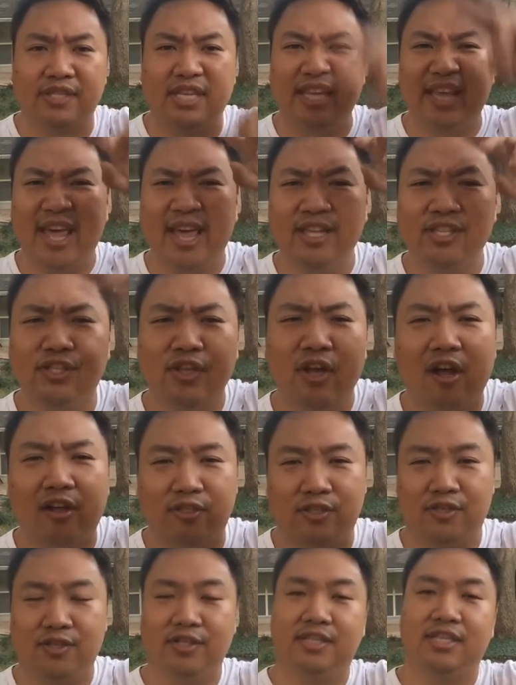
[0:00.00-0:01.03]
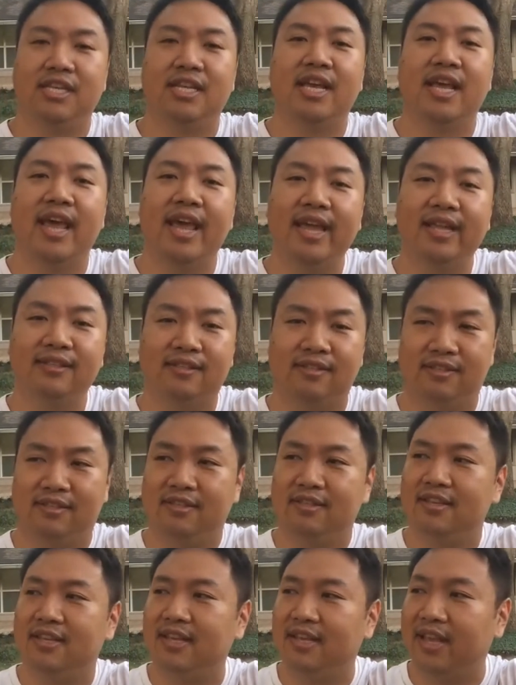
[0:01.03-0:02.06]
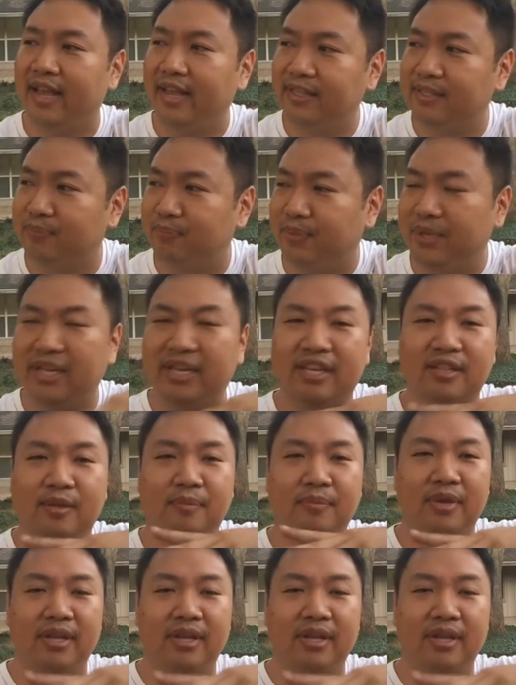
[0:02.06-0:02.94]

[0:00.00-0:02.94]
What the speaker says: He hates doctors. He hates being in